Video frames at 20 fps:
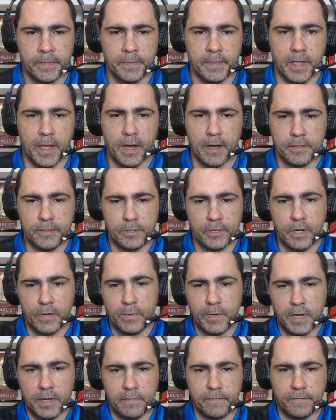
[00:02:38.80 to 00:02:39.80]
Now, you don't
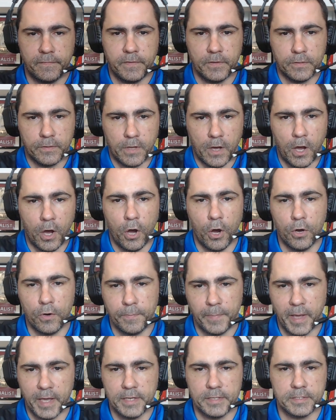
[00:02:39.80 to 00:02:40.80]
want to fill the whole
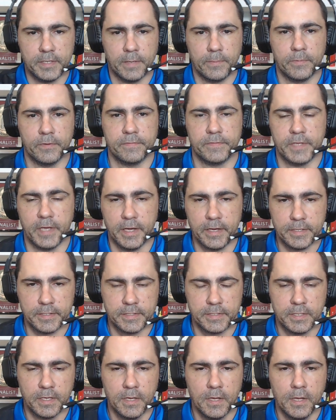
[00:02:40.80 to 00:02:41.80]
page up with
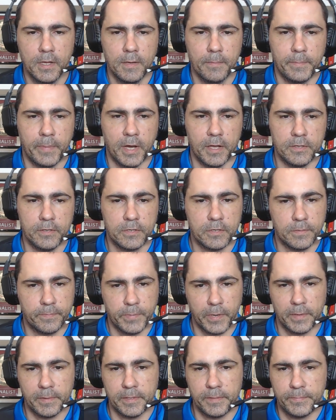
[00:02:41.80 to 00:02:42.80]
text, but you could
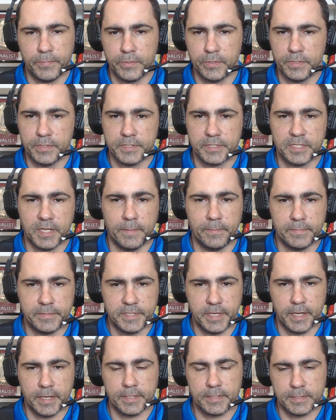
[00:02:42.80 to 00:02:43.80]
probably put some
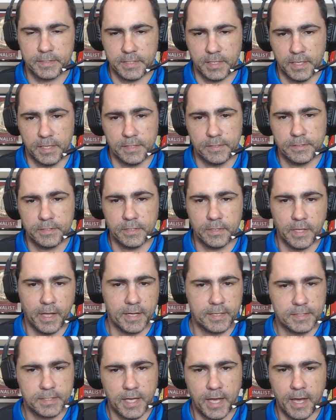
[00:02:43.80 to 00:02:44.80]
text into
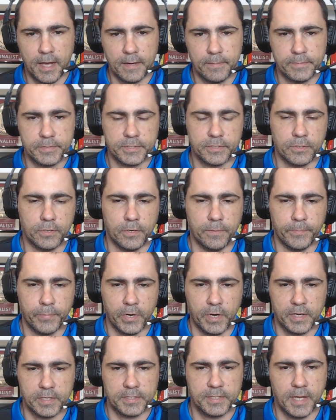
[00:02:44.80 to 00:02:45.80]
like tabs or
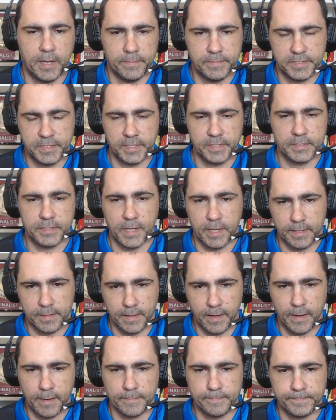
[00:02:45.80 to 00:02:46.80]
product tabs, things like
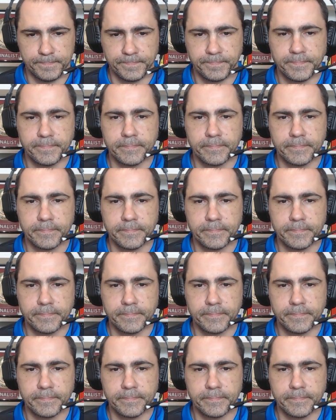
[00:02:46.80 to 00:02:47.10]
that.